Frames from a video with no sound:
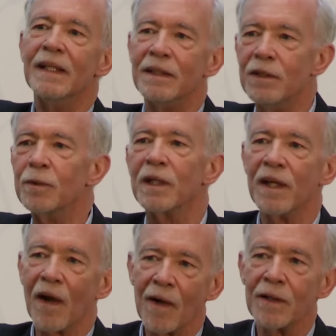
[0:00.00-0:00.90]
you
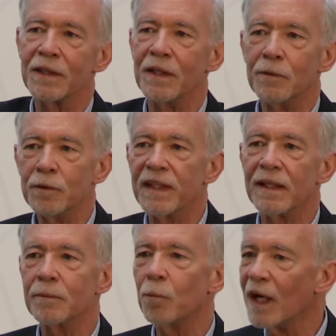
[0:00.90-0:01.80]
can argue
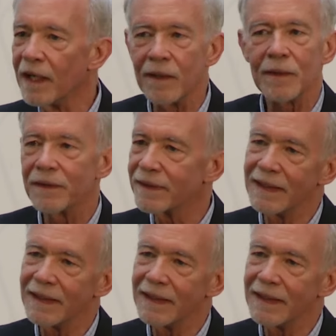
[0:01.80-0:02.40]
that, well,